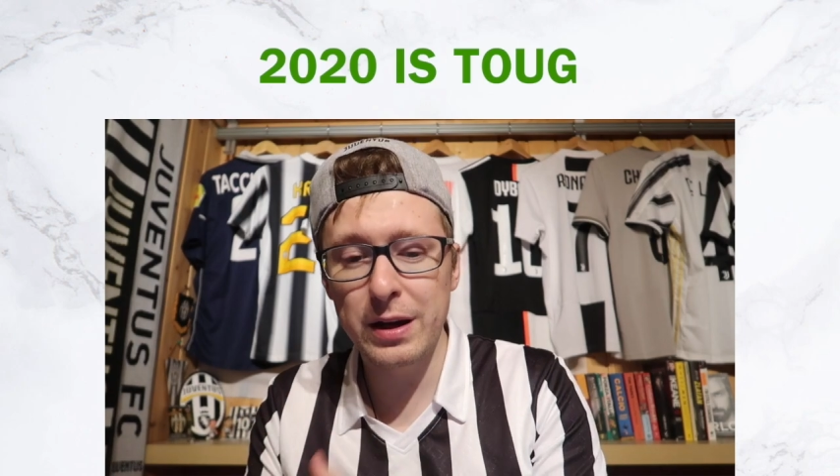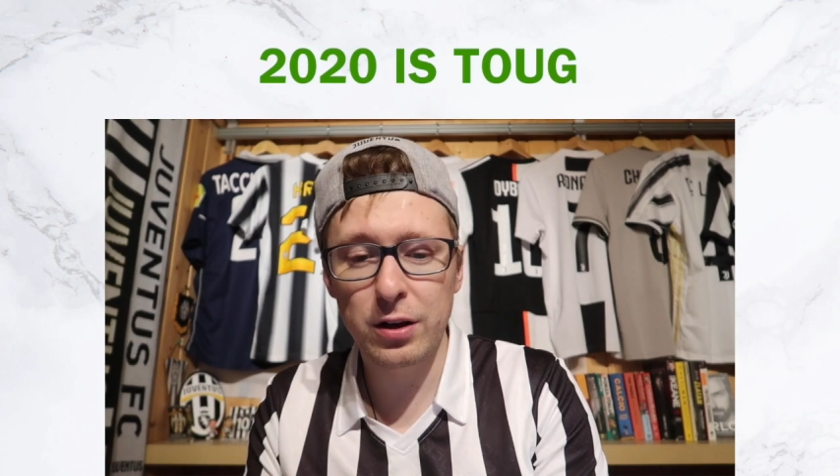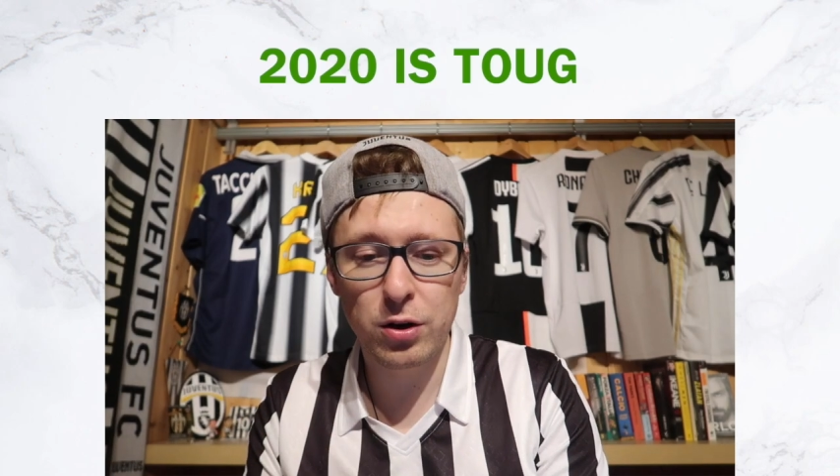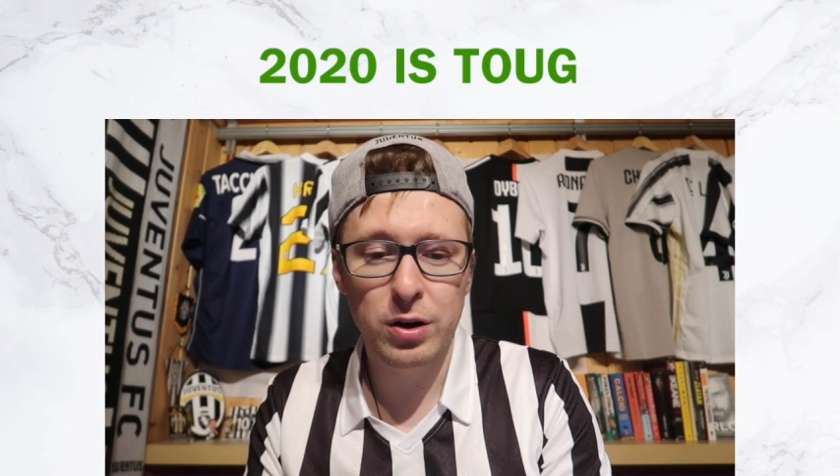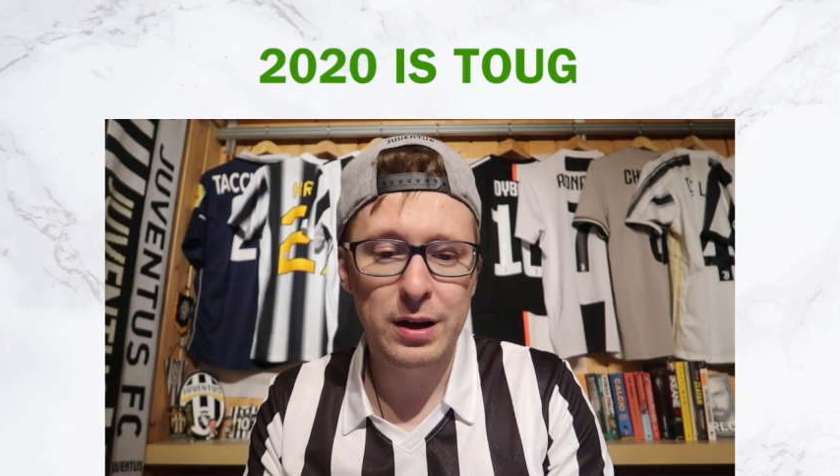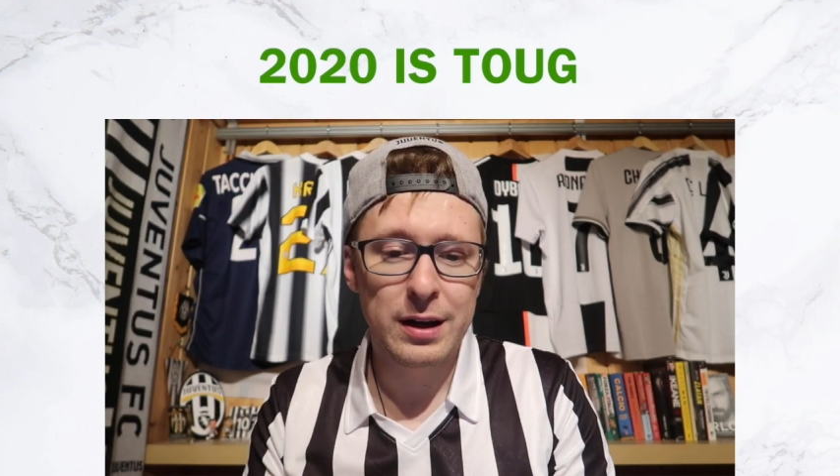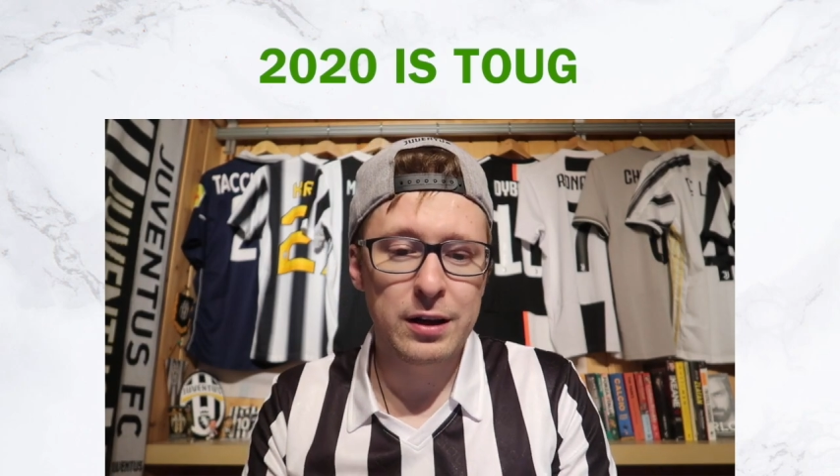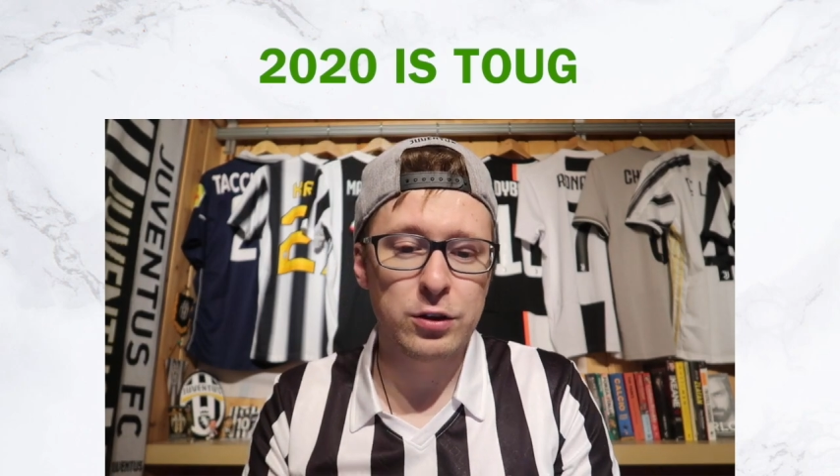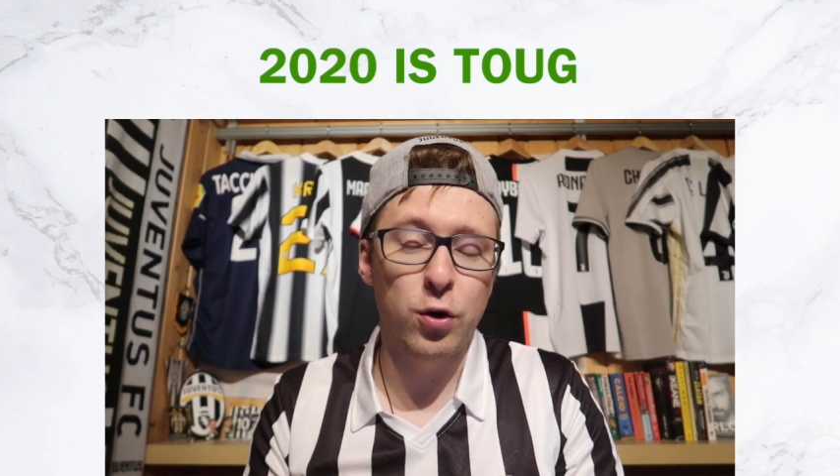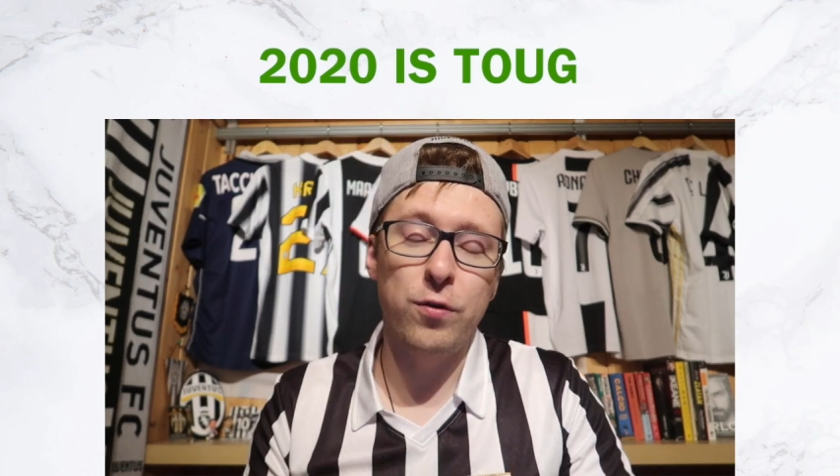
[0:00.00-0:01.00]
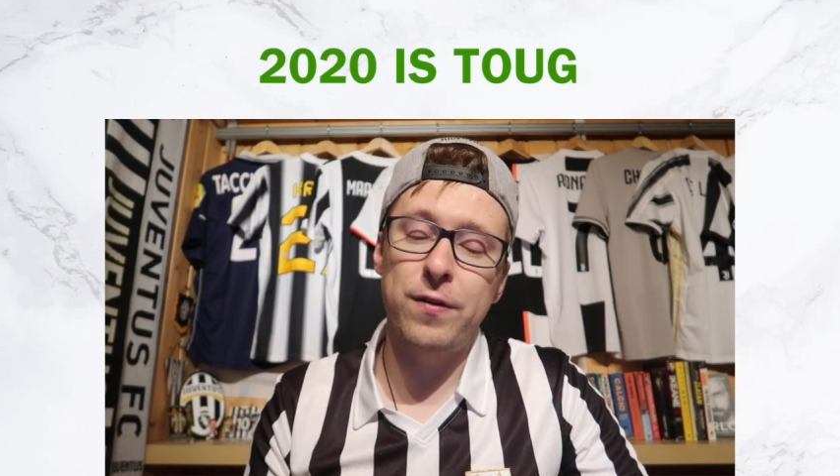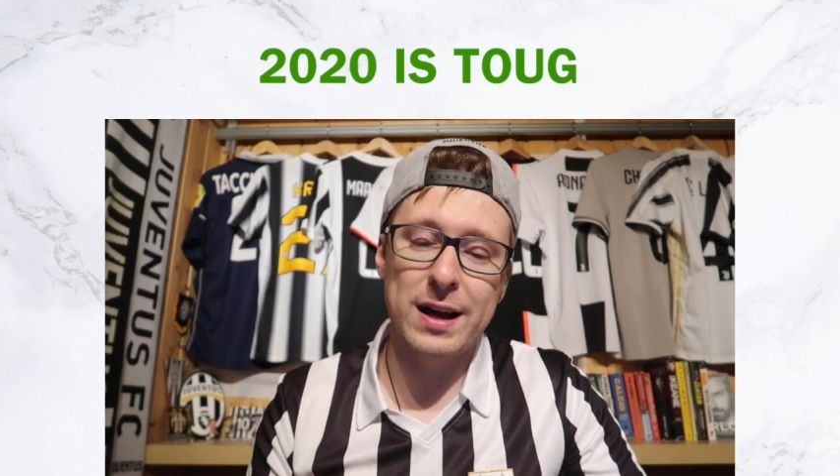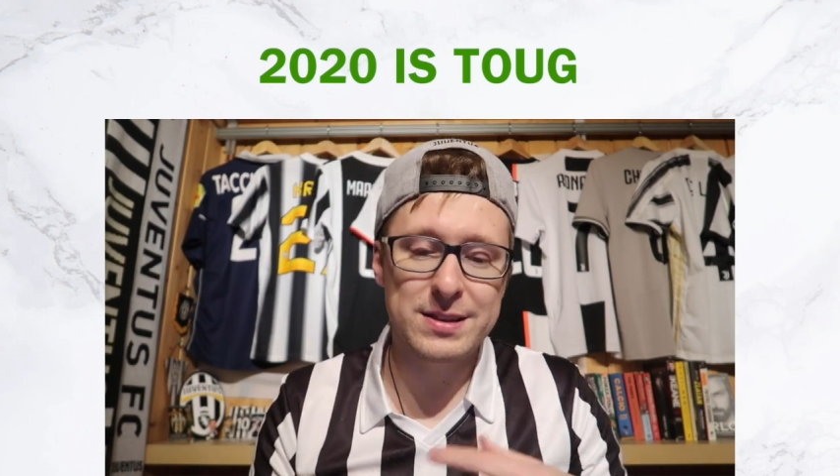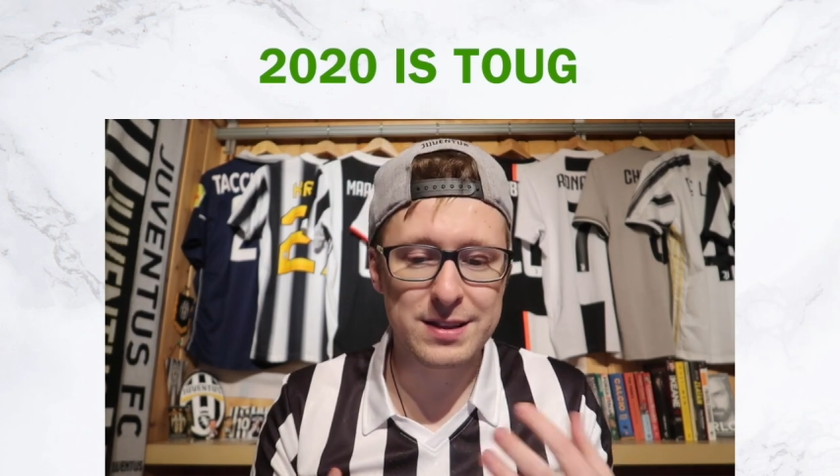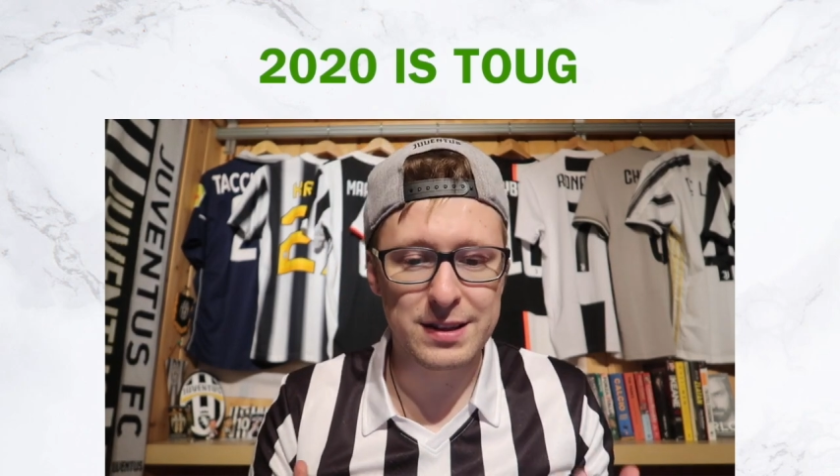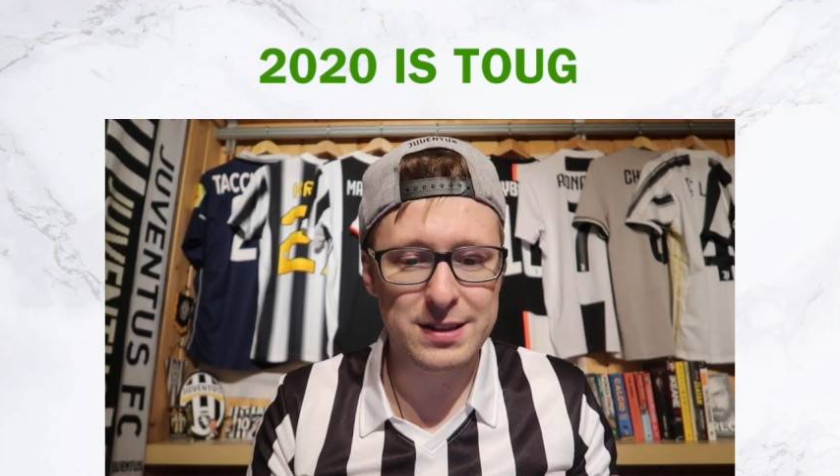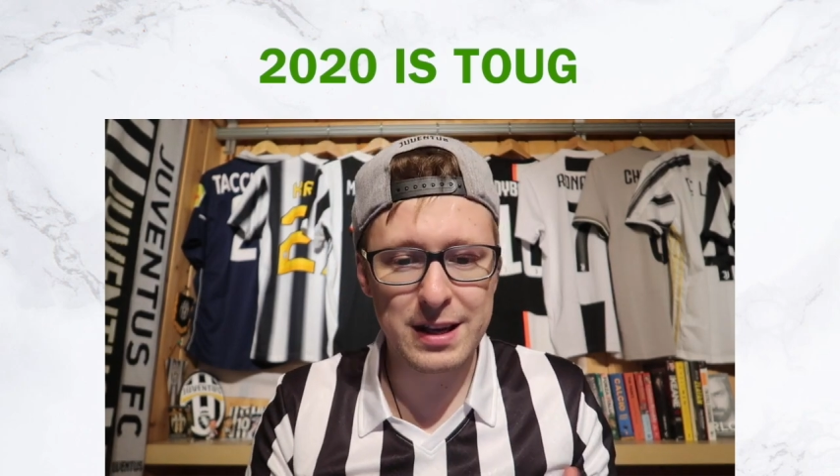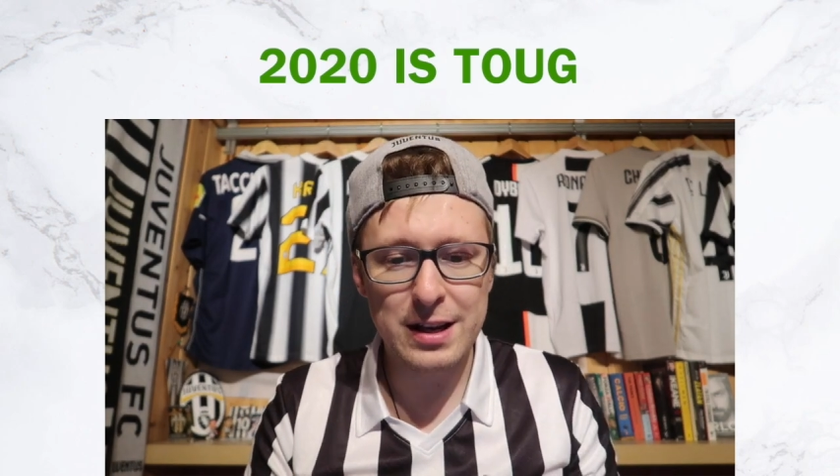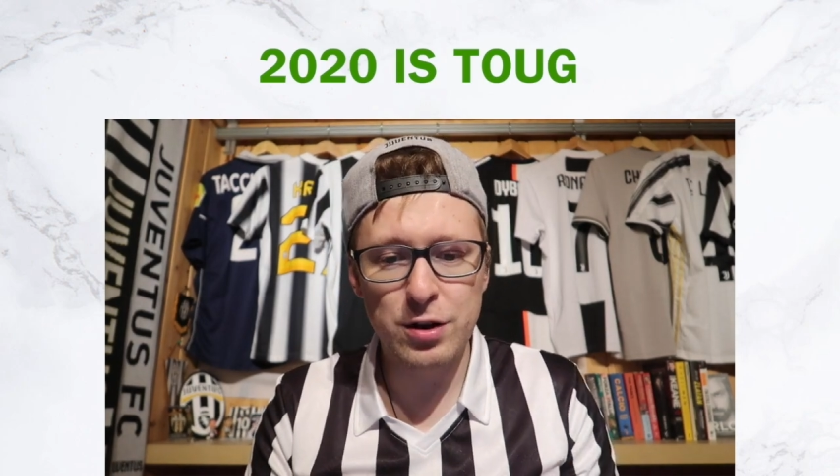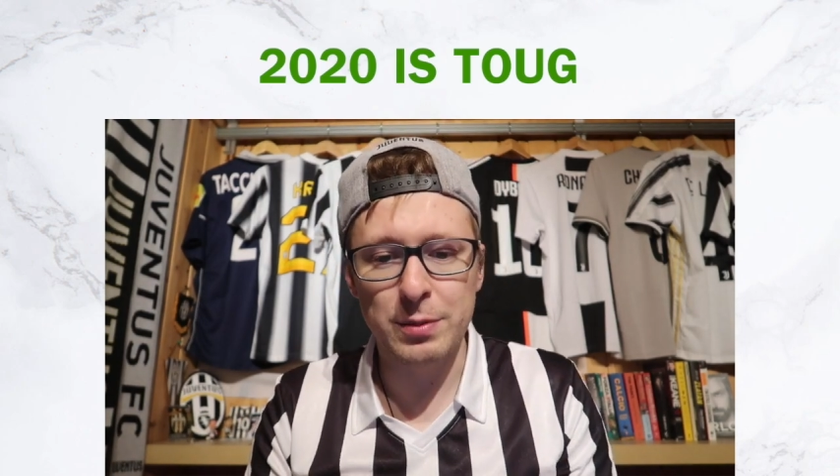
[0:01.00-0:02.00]
Pirlo, no fans in the
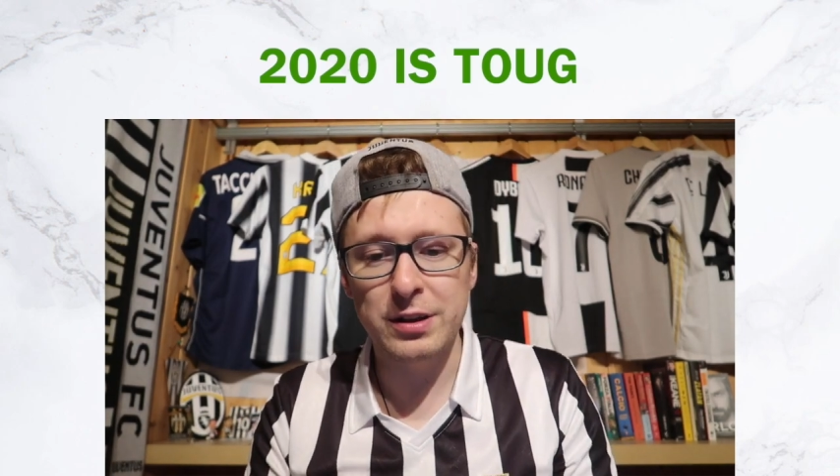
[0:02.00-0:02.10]
stadium,